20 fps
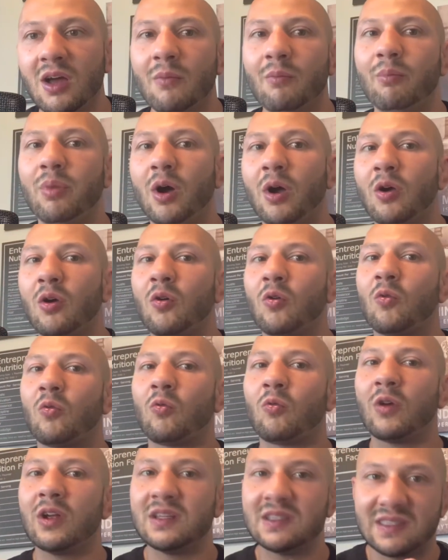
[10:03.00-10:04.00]
But
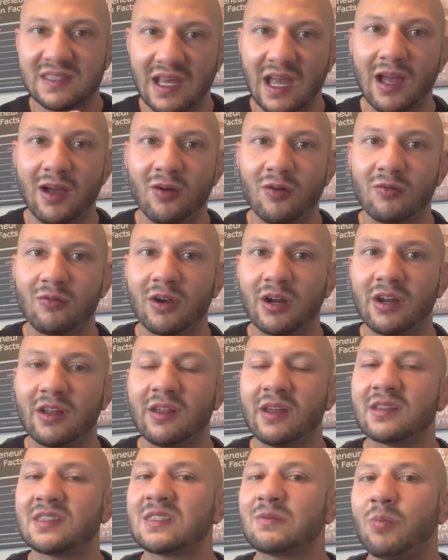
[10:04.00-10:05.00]
rinse out, right, on
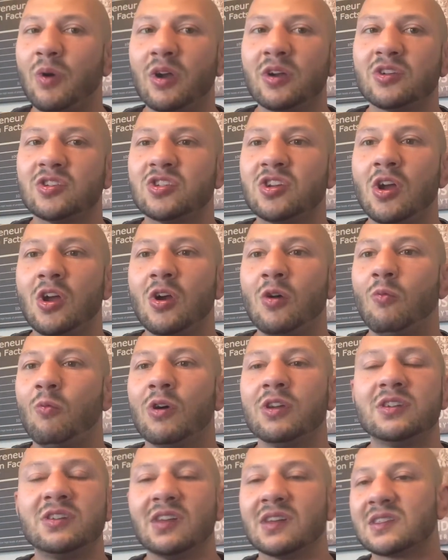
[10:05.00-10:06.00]
that sponge,
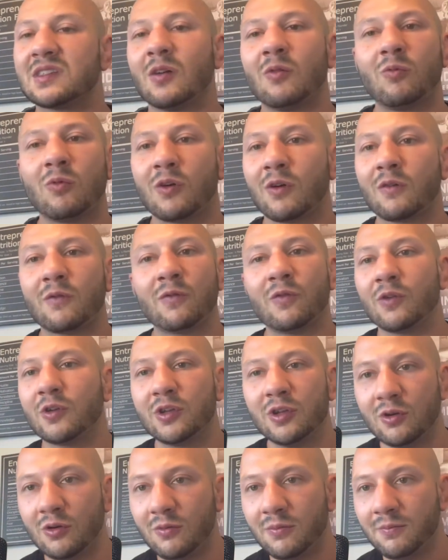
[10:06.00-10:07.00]
what doesn't work for
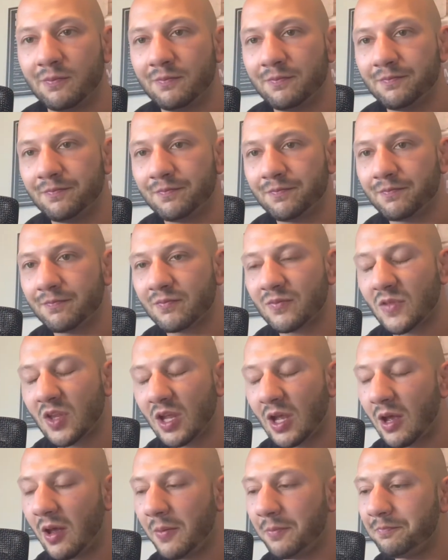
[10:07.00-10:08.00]
you,
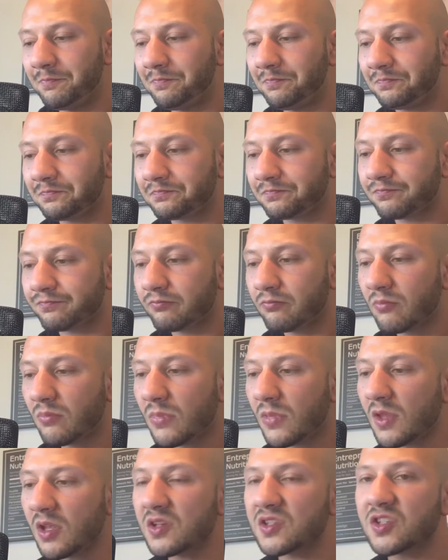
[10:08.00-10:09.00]
okay?
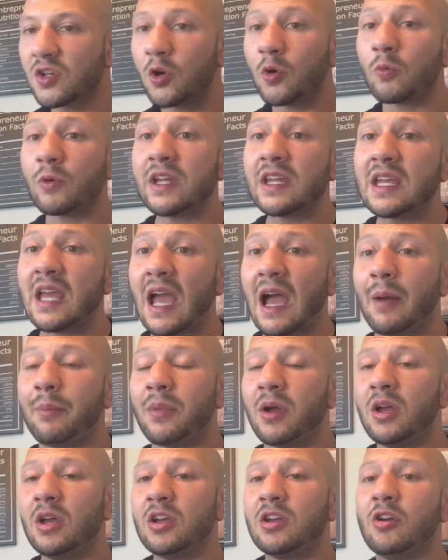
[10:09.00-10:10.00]
So to recap,
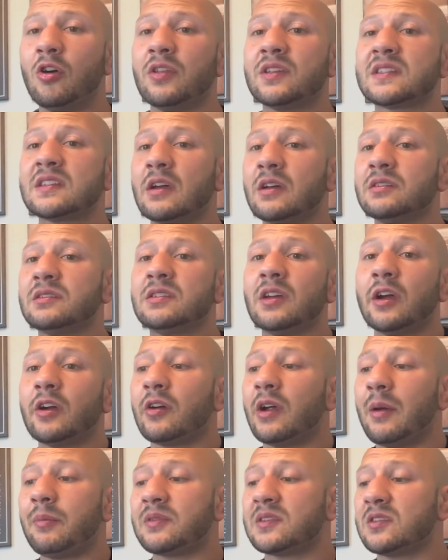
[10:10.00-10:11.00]
you know, this entire
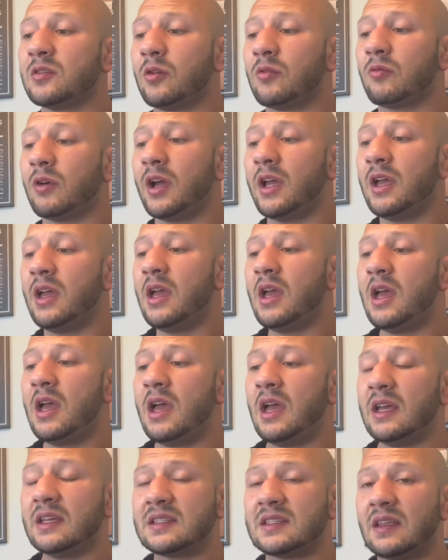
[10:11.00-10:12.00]
episode, right,
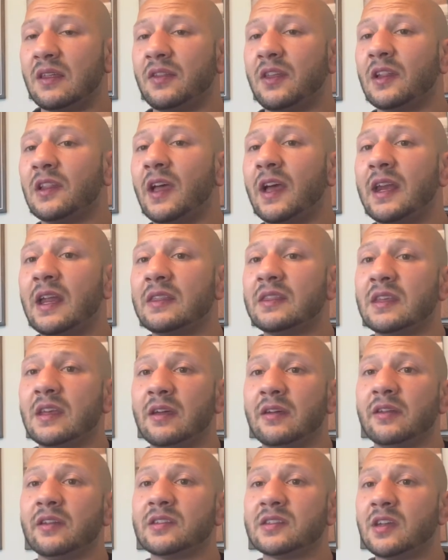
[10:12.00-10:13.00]
is the light at the
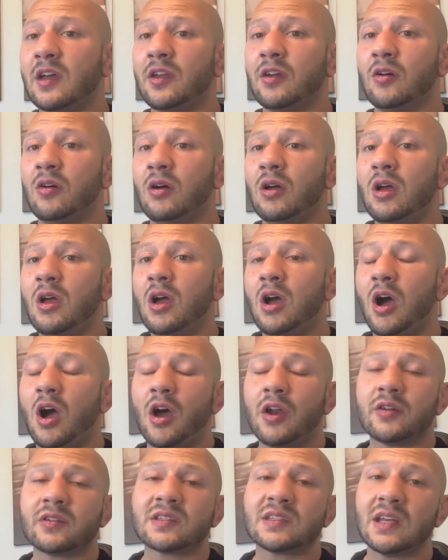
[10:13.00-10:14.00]
end of the tunnel.
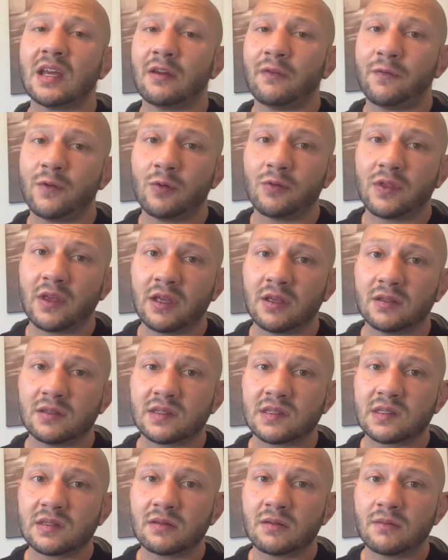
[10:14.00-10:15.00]
Understand a few
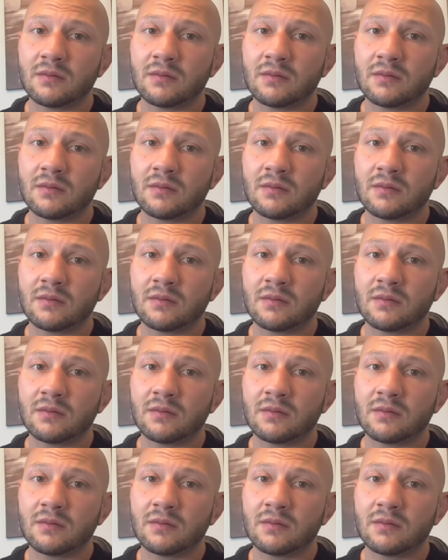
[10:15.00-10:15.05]
things.